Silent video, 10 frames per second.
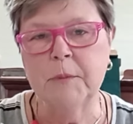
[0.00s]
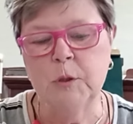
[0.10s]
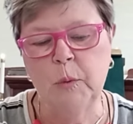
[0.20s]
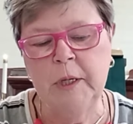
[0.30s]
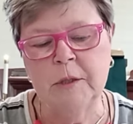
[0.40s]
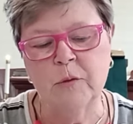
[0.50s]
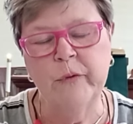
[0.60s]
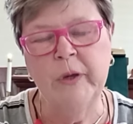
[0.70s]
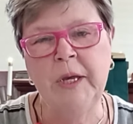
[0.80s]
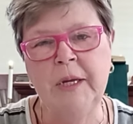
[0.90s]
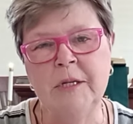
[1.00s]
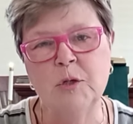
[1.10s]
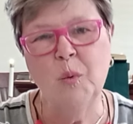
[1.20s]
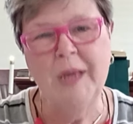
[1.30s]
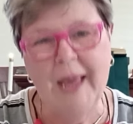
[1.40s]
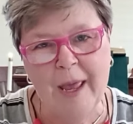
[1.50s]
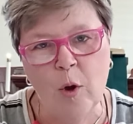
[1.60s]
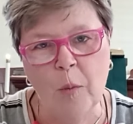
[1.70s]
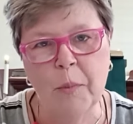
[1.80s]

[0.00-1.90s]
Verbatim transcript: Do we intervene? Do we help?